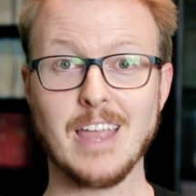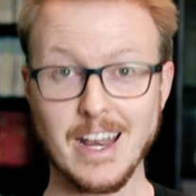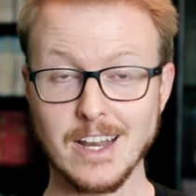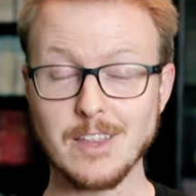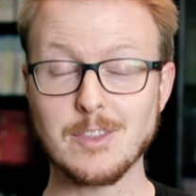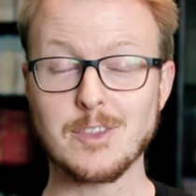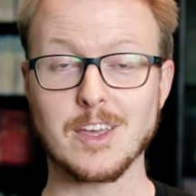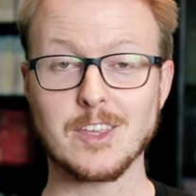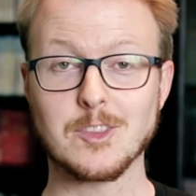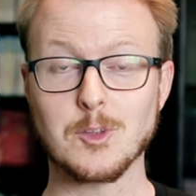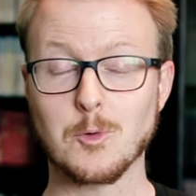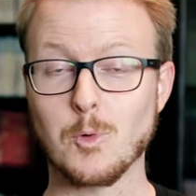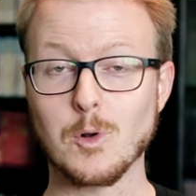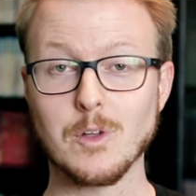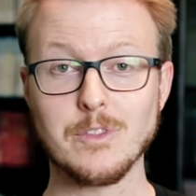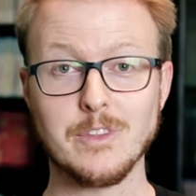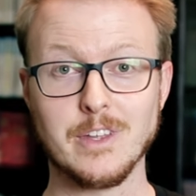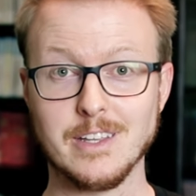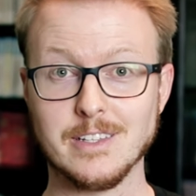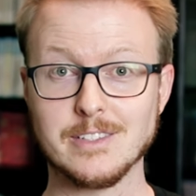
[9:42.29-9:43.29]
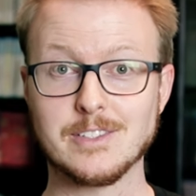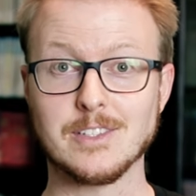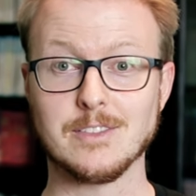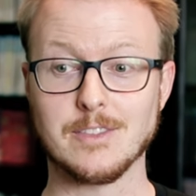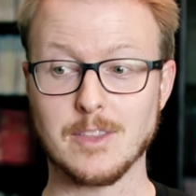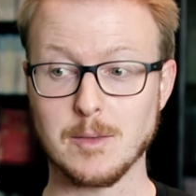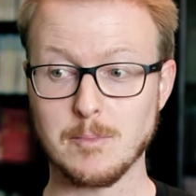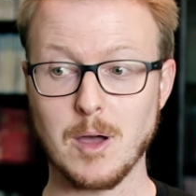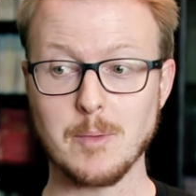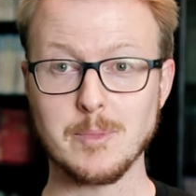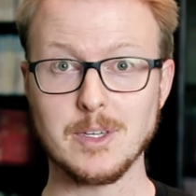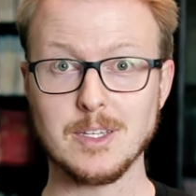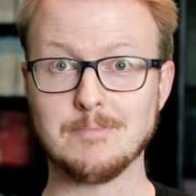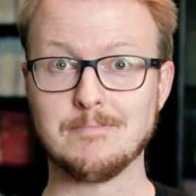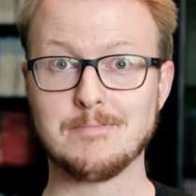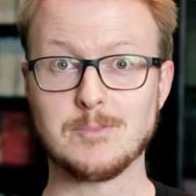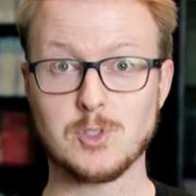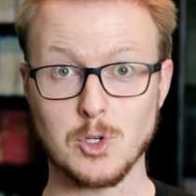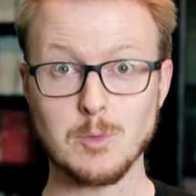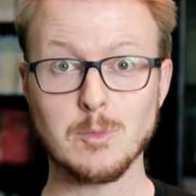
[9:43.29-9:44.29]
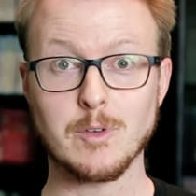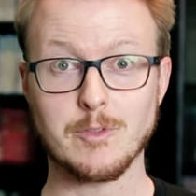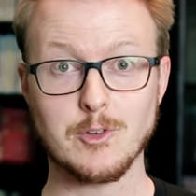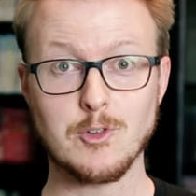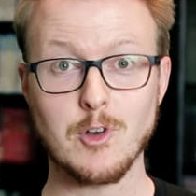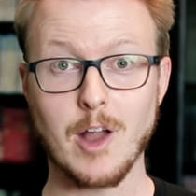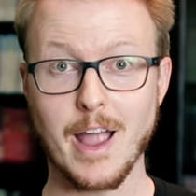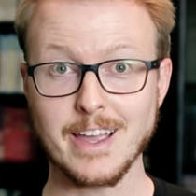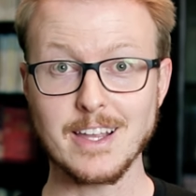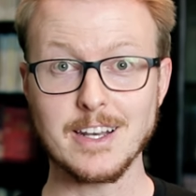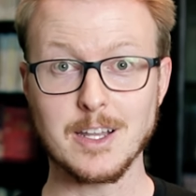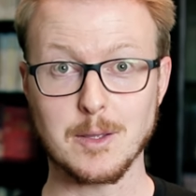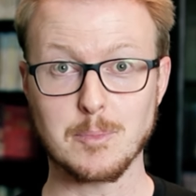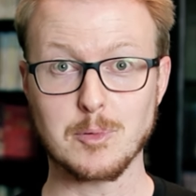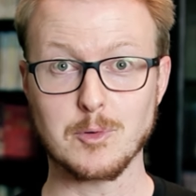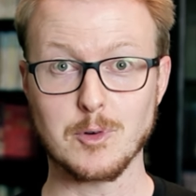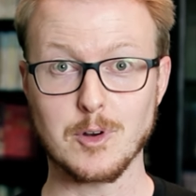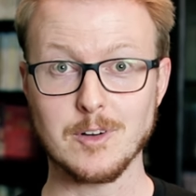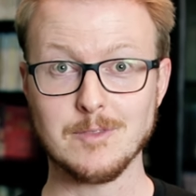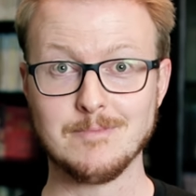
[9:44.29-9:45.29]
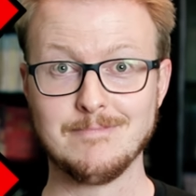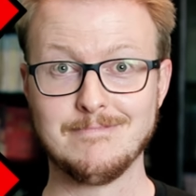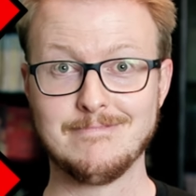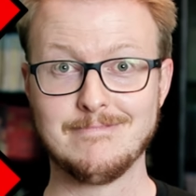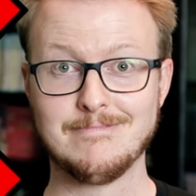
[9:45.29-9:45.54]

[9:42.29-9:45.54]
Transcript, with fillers: anything in the world that isn't The Mummy, Tomb of the Dragon Emperor,